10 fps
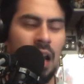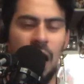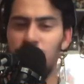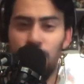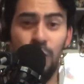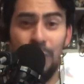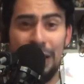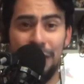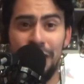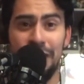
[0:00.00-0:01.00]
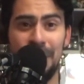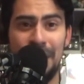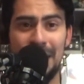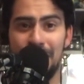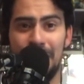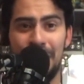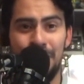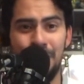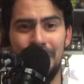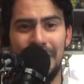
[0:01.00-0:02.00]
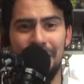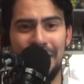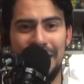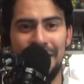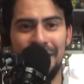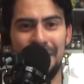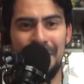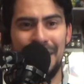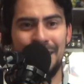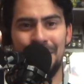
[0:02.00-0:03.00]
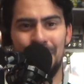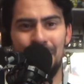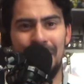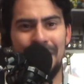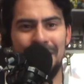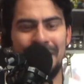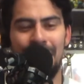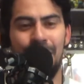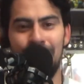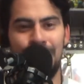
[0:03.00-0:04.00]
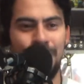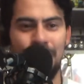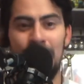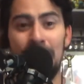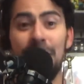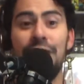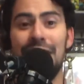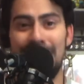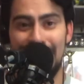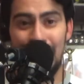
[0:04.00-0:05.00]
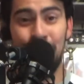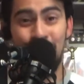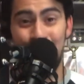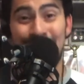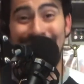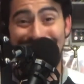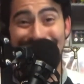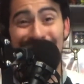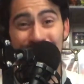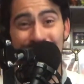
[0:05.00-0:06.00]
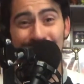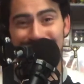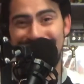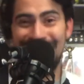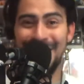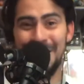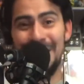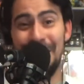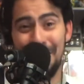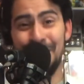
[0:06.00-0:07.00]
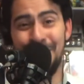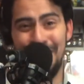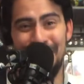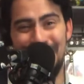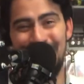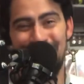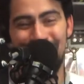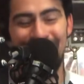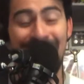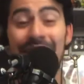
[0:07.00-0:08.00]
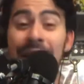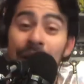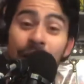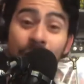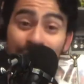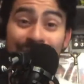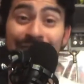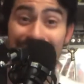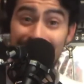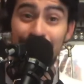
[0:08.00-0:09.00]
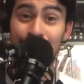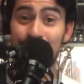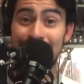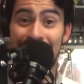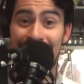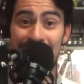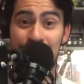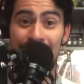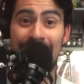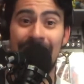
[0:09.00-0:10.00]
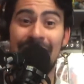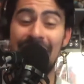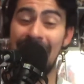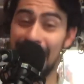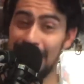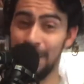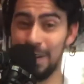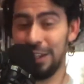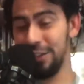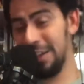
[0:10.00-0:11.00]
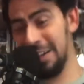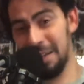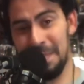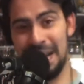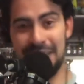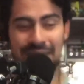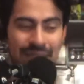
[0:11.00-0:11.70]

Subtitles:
I don't know why he took off the mask. Michael would never take off the mask, so why he was like, "Oh, maybe he realized that one was actually a battle." He's like, "You know what? I'm gonna go grab a new one." Honestly, this one was not that bad. I know I shit on the mask